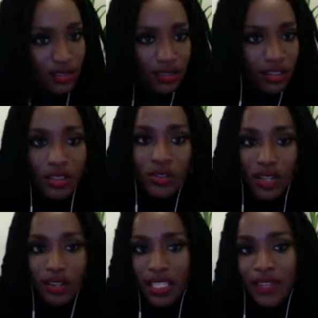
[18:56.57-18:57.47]
You're
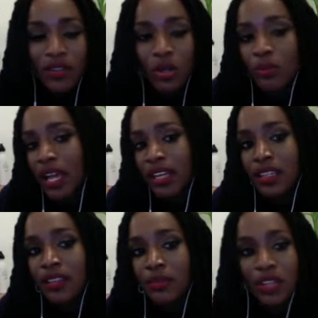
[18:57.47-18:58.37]
not leaving
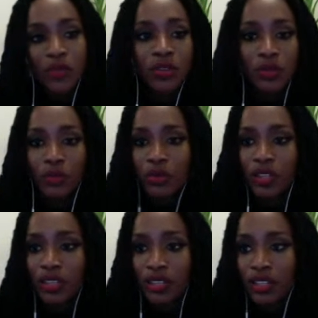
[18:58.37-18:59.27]
nobody, because
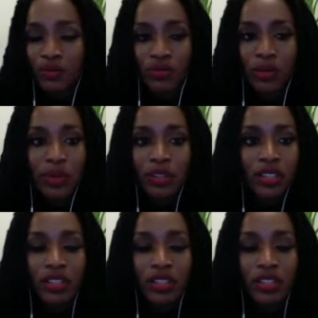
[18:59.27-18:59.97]
it's rebuilding the